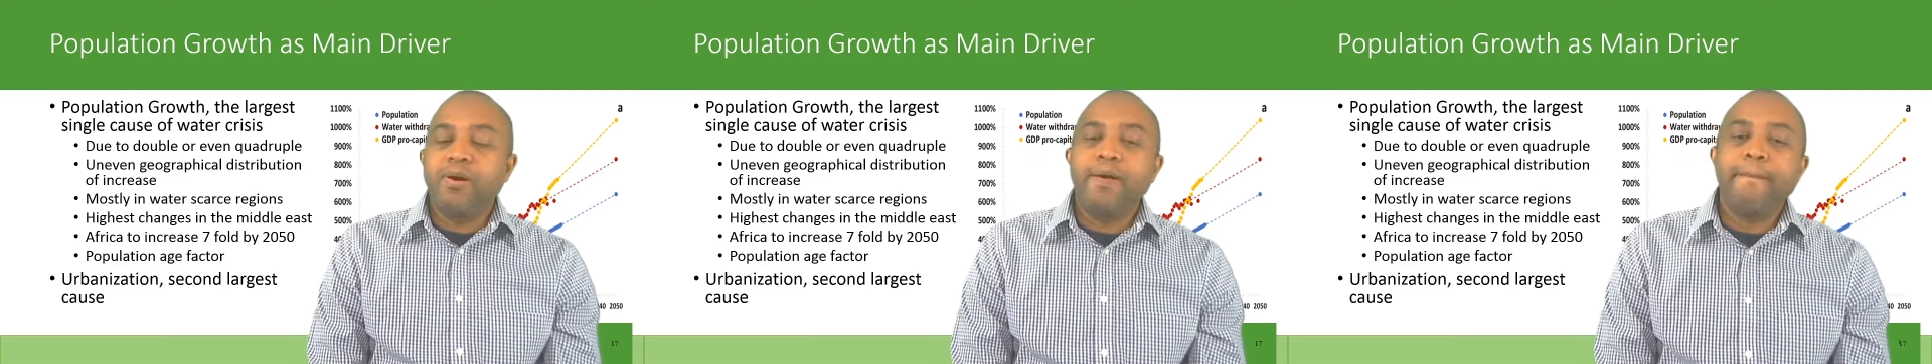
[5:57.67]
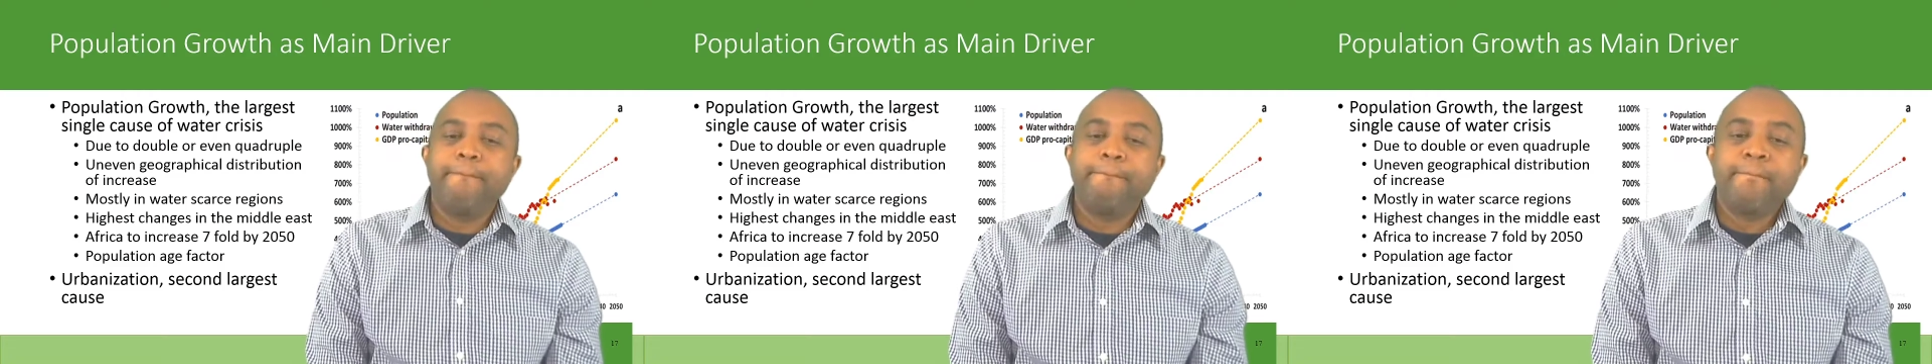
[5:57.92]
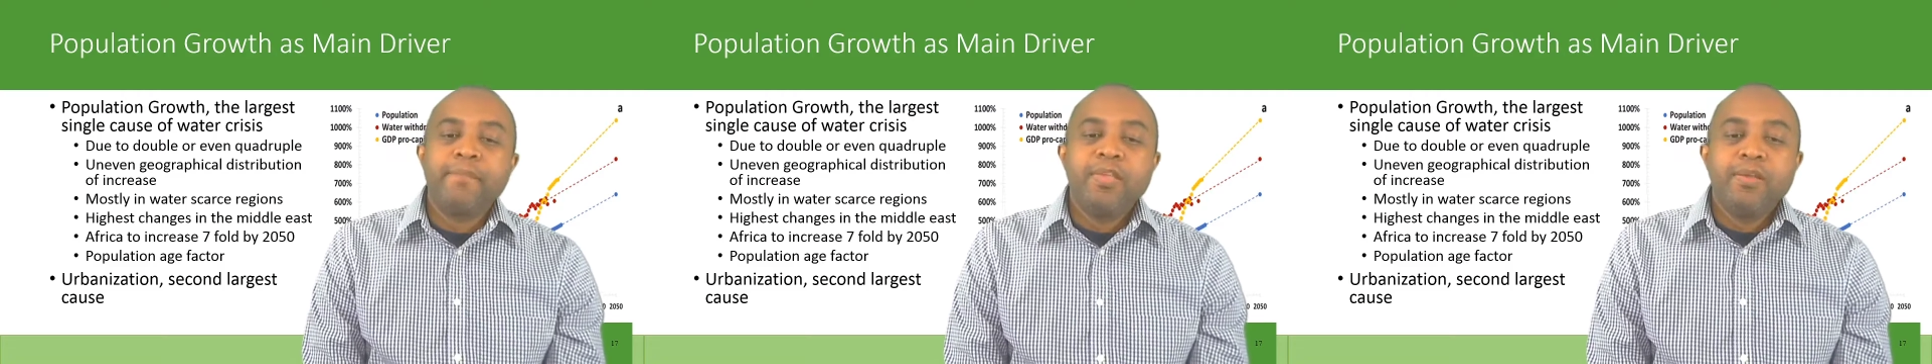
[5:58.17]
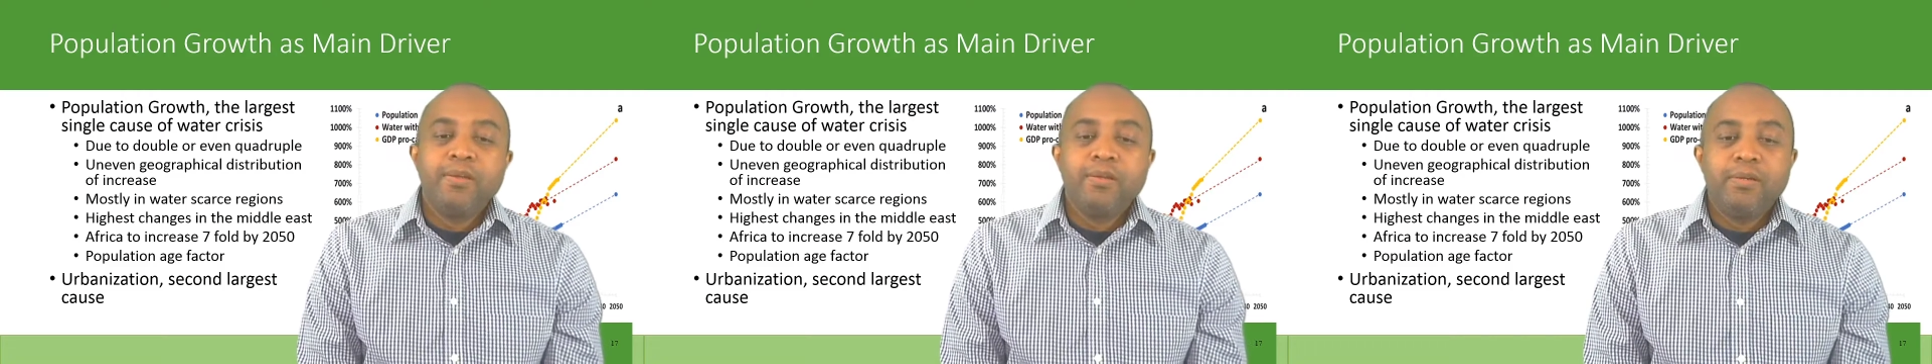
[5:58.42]
I'm
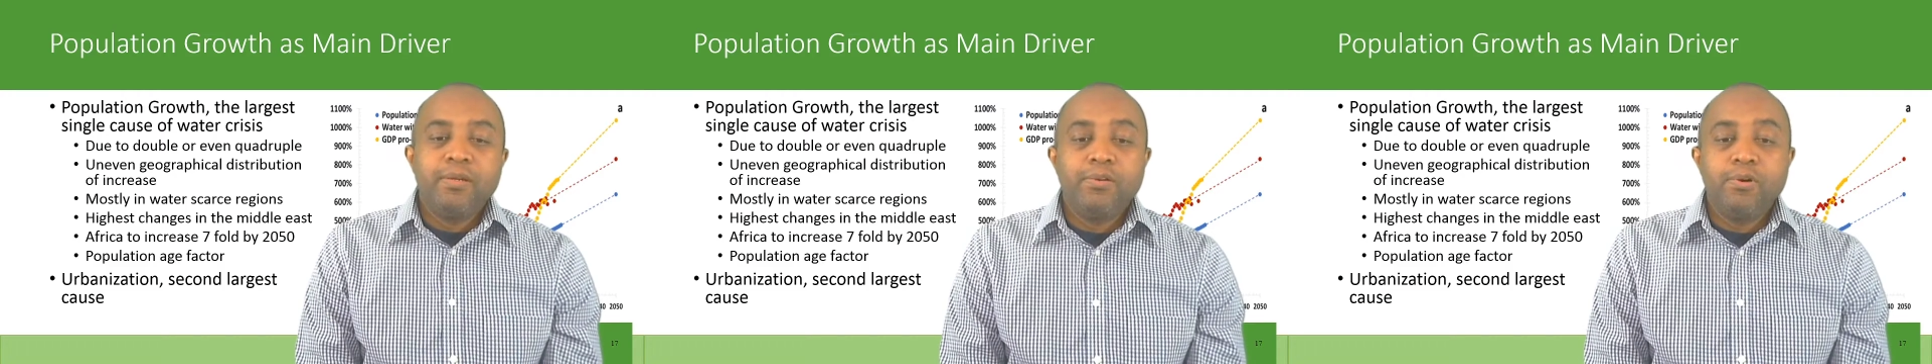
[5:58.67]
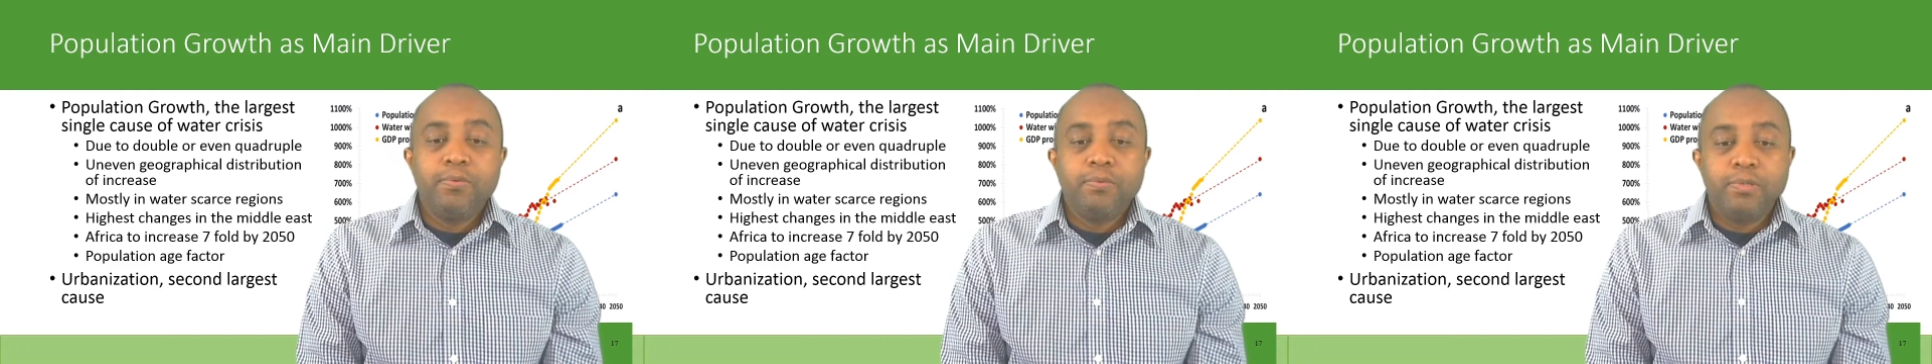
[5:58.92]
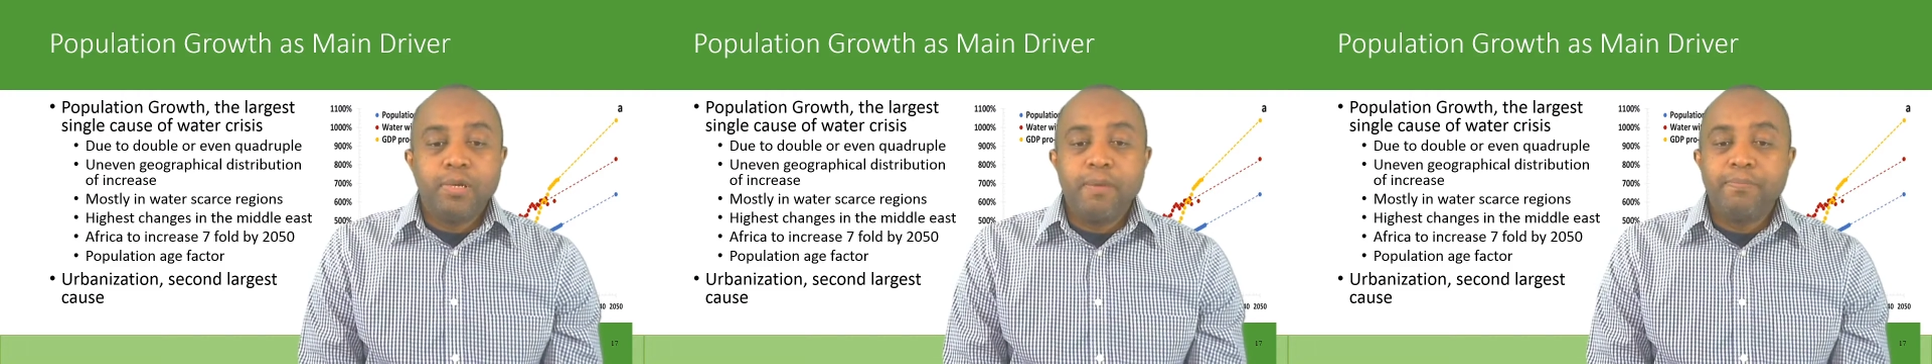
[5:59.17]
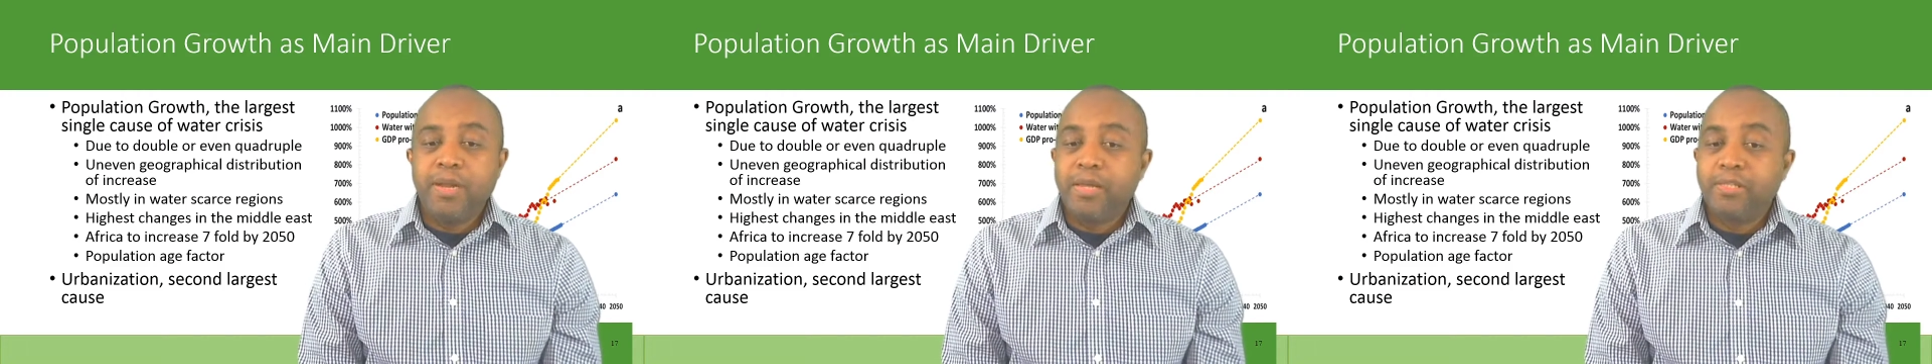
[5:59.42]

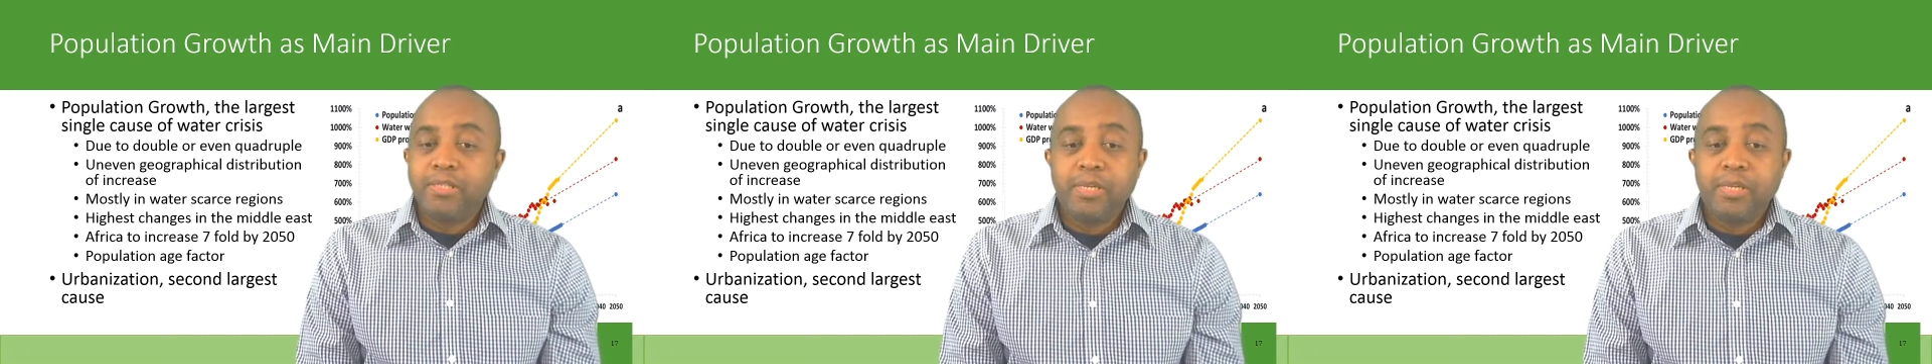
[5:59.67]
not